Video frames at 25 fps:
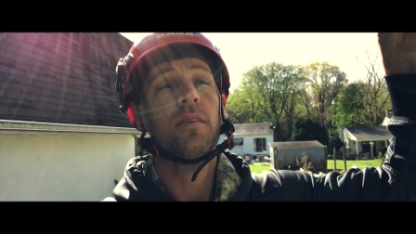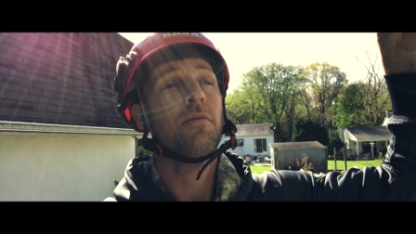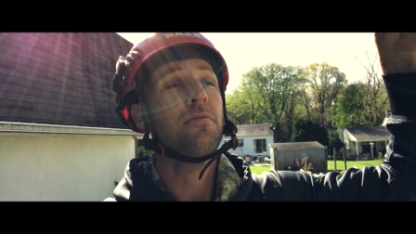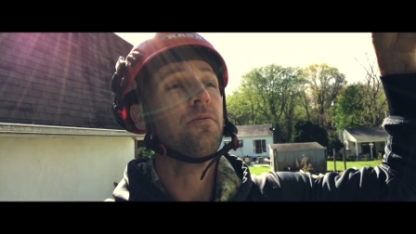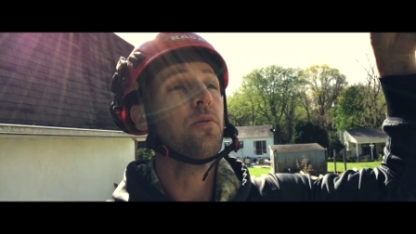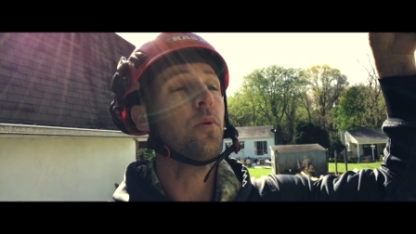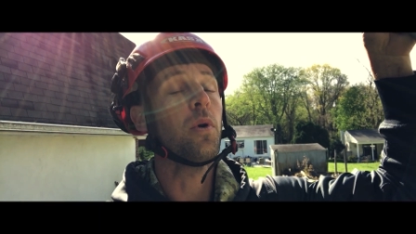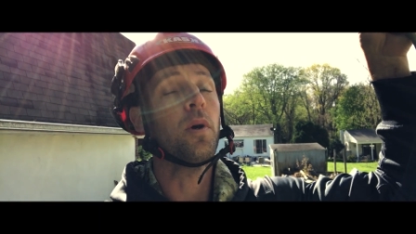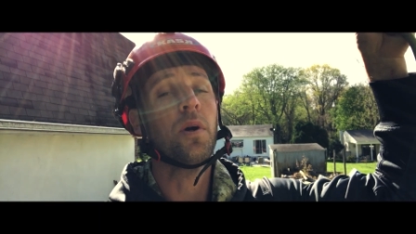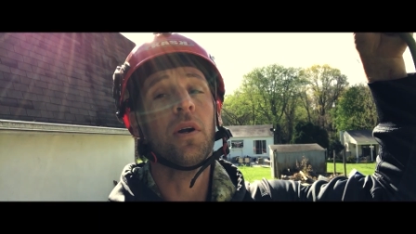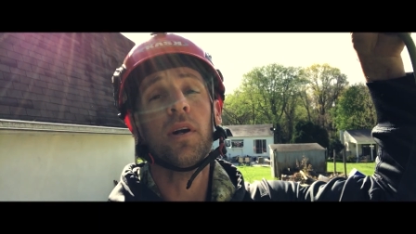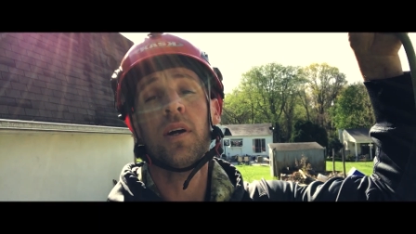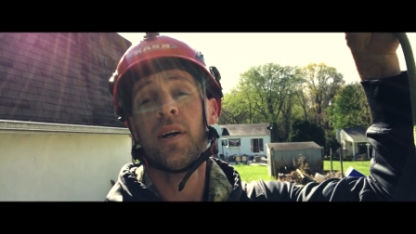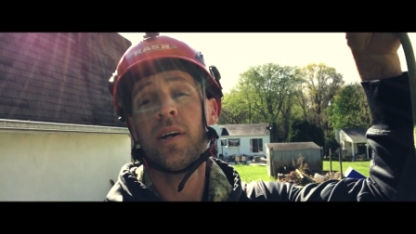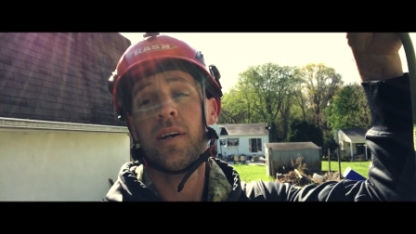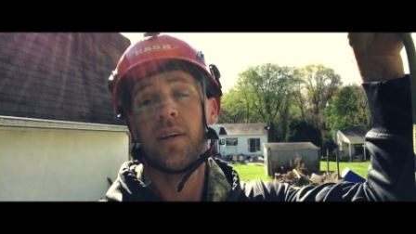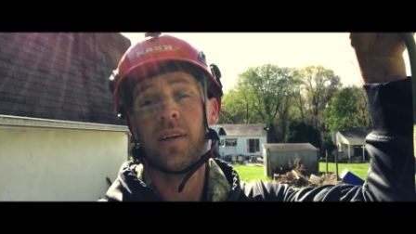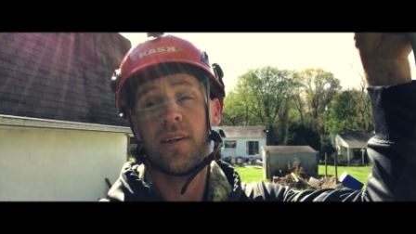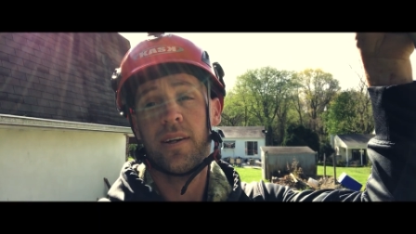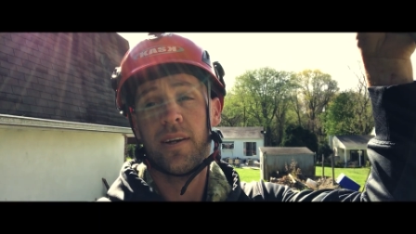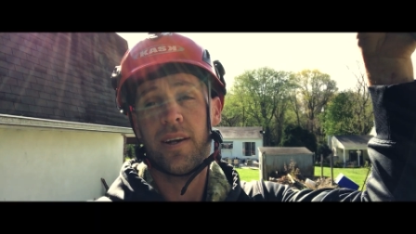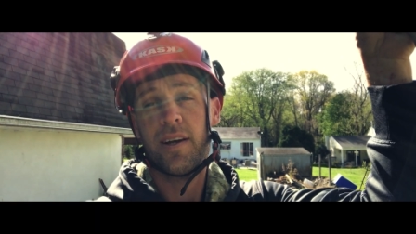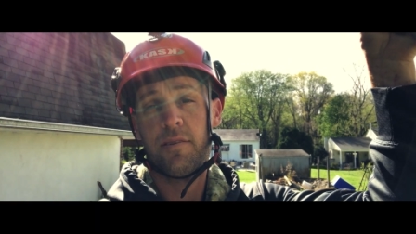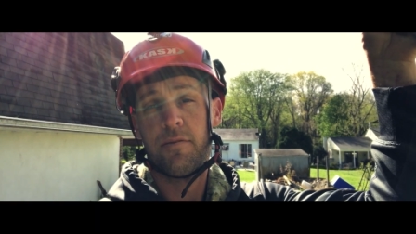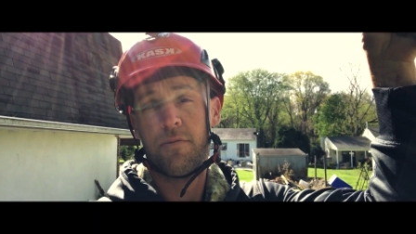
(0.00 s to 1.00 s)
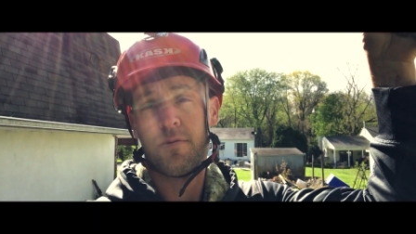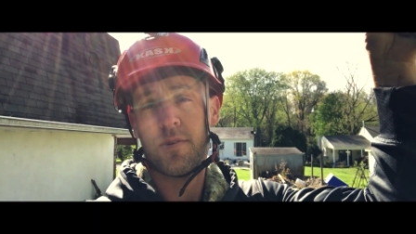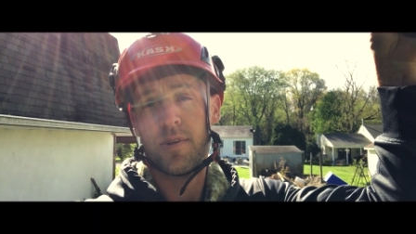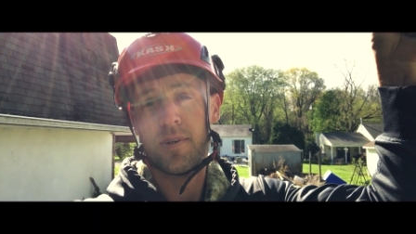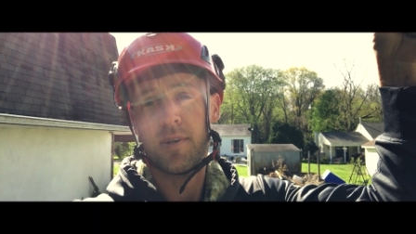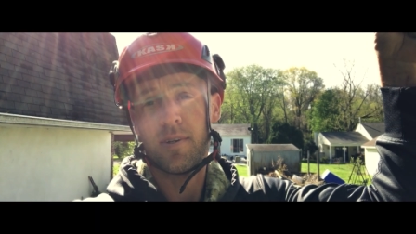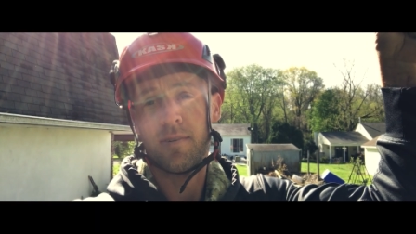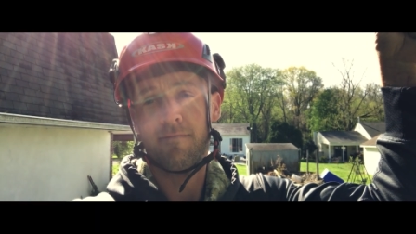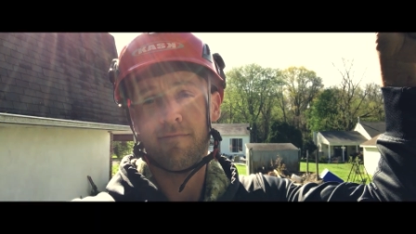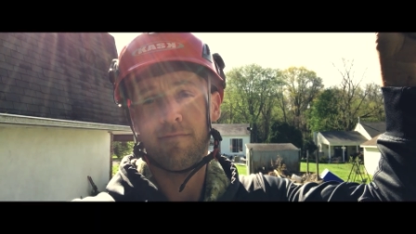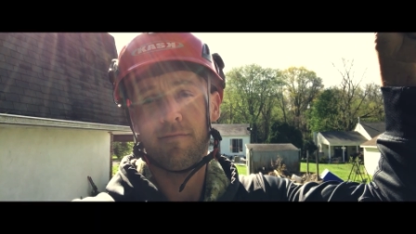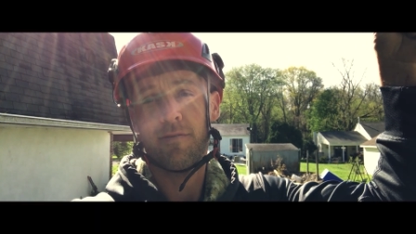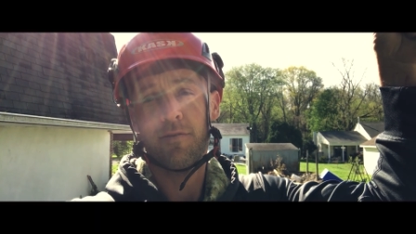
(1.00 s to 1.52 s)
4. I
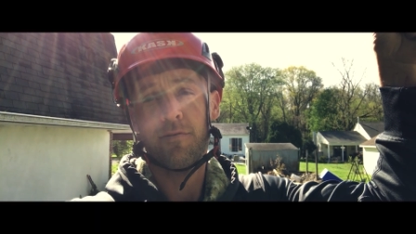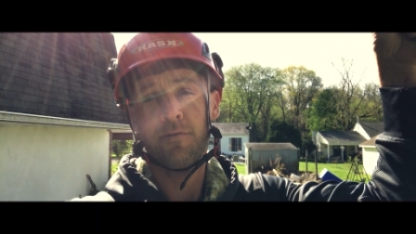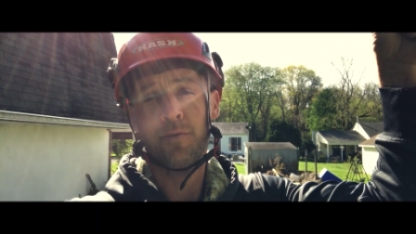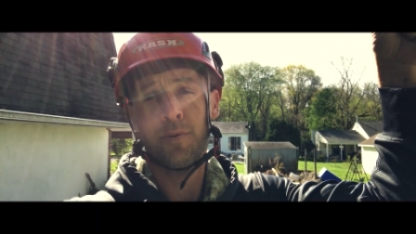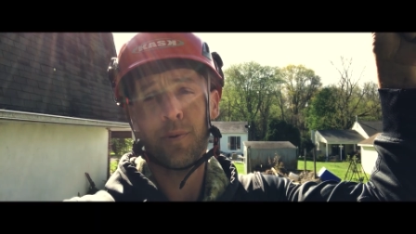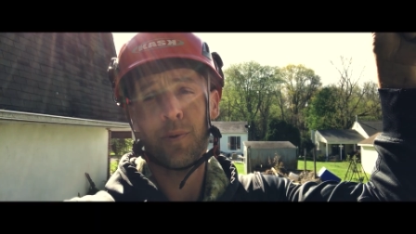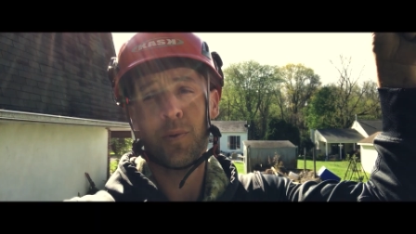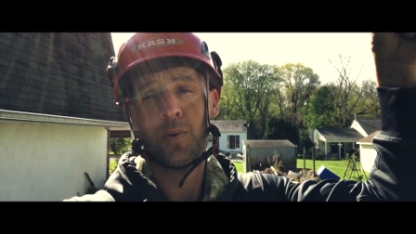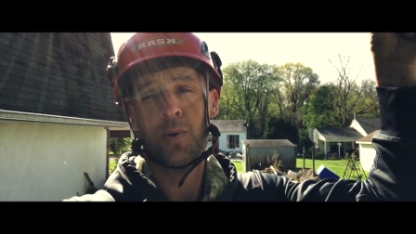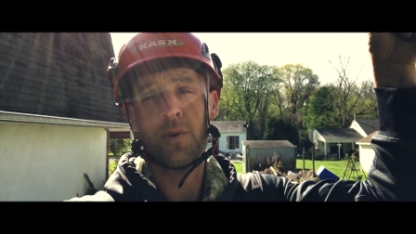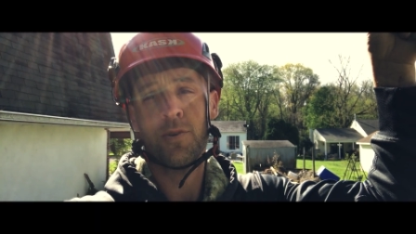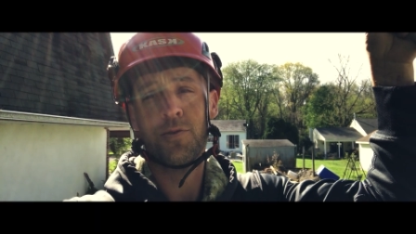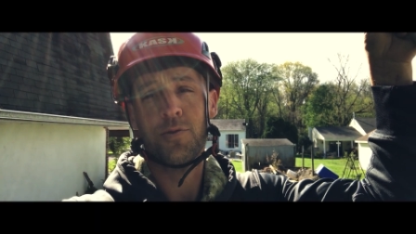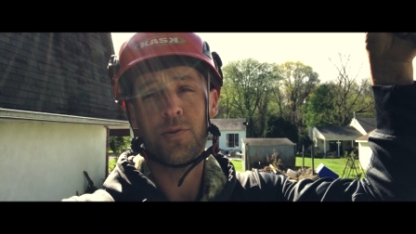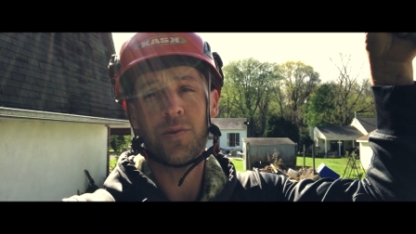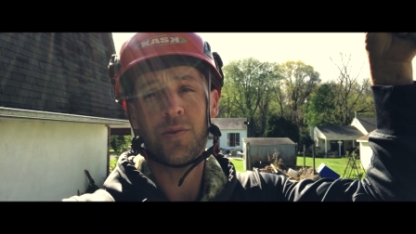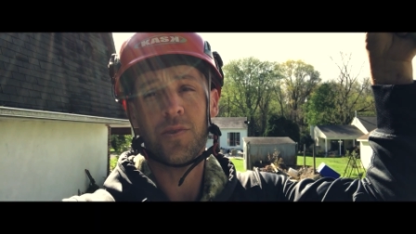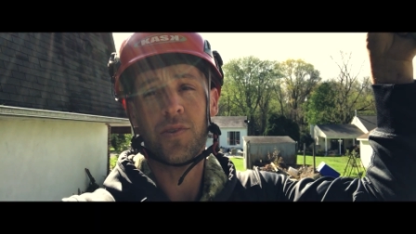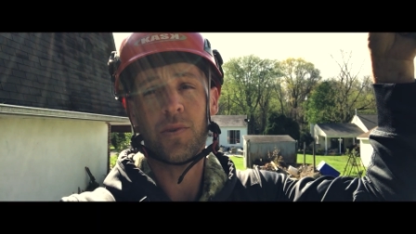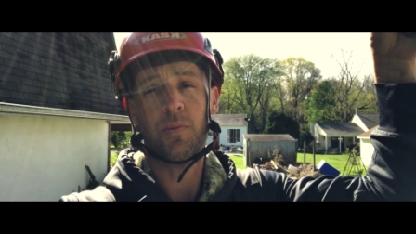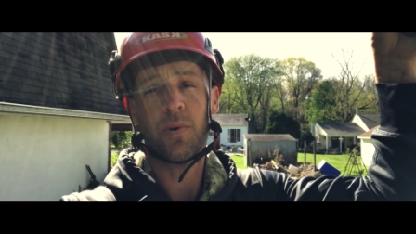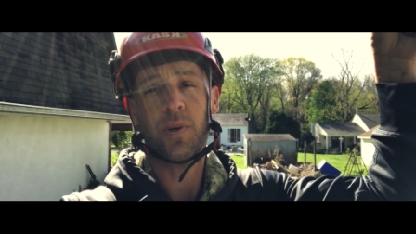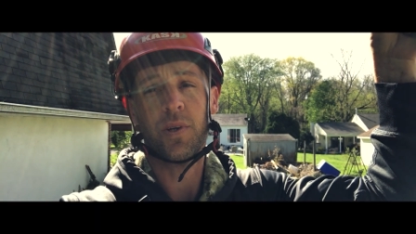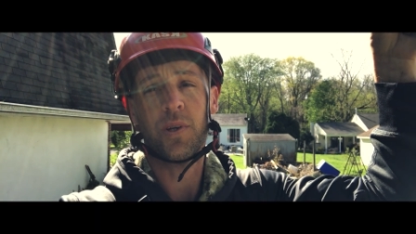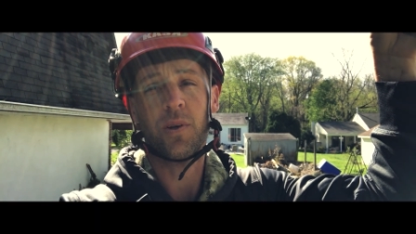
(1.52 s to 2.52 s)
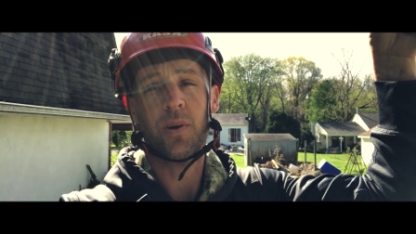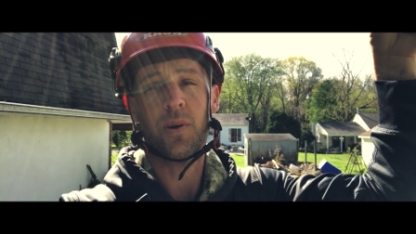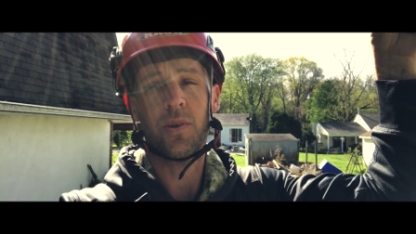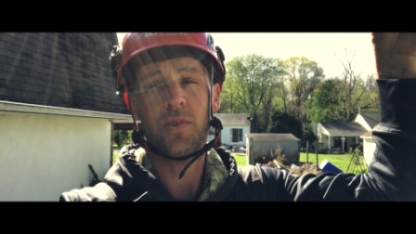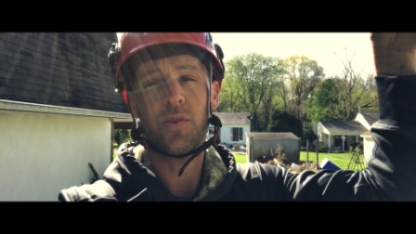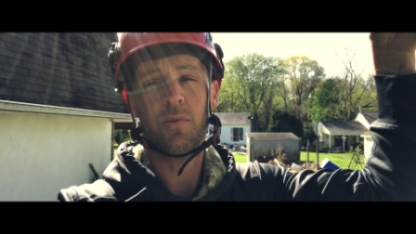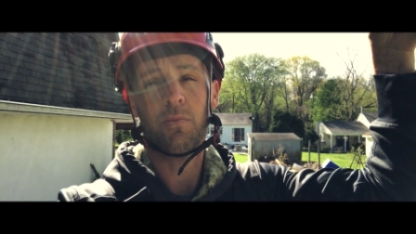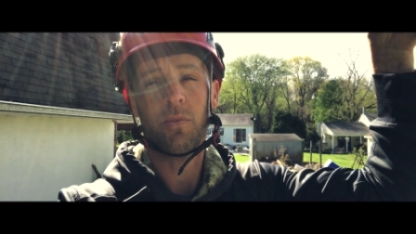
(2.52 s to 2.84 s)
have 4 large ones in my yard,